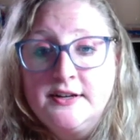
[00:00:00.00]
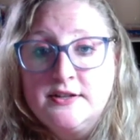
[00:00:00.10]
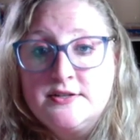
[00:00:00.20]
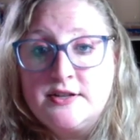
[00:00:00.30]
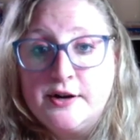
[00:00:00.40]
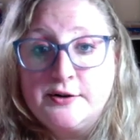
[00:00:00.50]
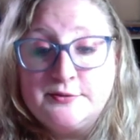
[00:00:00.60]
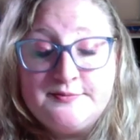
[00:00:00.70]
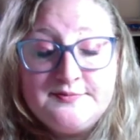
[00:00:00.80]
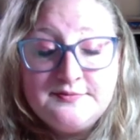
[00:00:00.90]
So
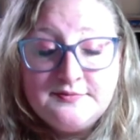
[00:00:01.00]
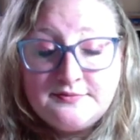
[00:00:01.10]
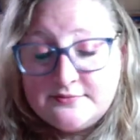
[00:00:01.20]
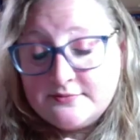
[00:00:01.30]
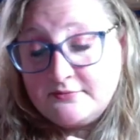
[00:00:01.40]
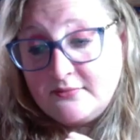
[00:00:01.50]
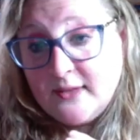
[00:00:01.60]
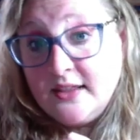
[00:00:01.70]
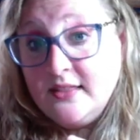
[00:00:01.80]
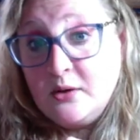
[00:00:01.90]

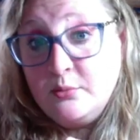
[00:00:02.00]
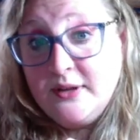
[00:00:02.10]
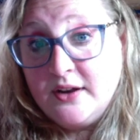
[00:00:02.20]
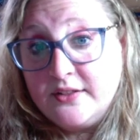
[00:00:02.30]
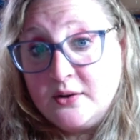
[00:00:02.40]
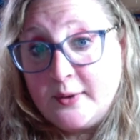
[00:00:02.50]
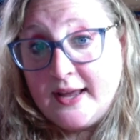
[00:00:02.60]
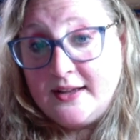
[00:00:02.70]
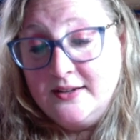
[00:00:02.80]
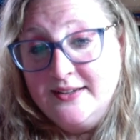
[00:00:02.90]
they will be on their
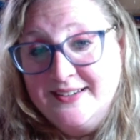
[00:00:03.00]
way.